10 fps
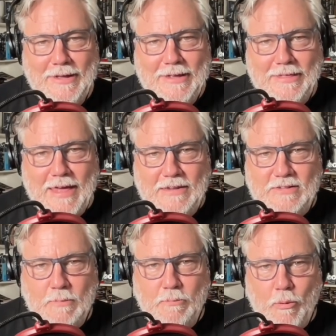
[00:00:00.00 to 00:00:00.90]
that at
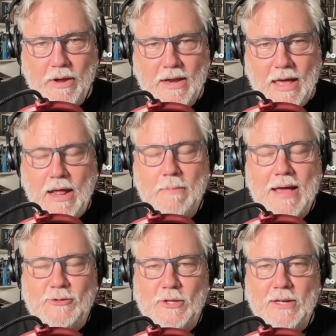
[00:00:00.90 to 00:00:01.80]
some point, and I'm
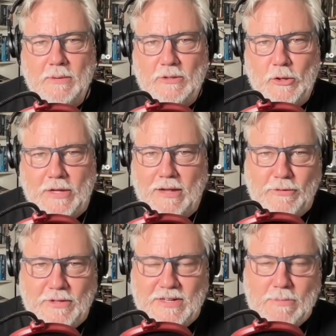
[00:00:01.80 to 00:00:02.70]
actually going to be looking for
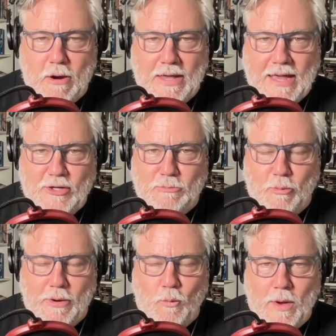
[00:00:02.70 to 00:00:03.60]
the demarcation
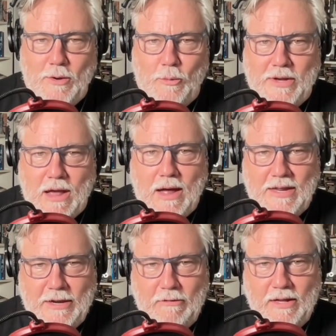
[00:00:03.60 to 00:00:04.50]
point. When are we not
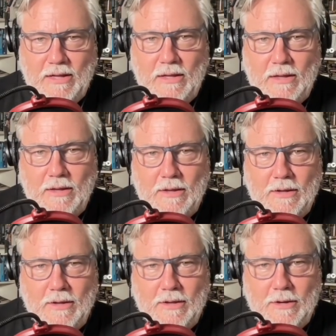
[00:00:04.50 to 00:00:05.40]
hearing
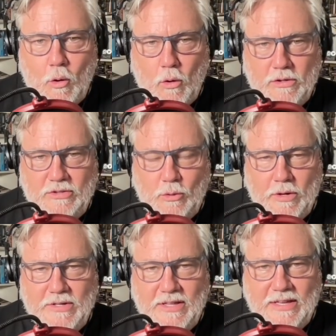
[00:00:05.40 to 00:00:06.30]
Korg's story
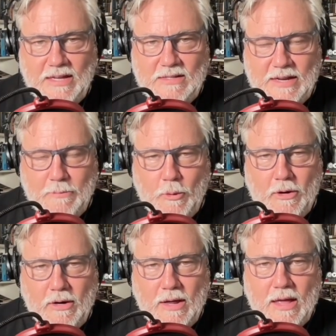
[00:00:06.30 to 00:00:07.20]
to the kids
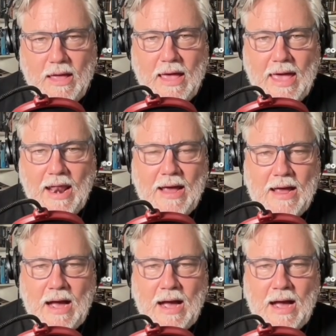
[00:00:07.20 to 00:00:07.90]
anymore? And I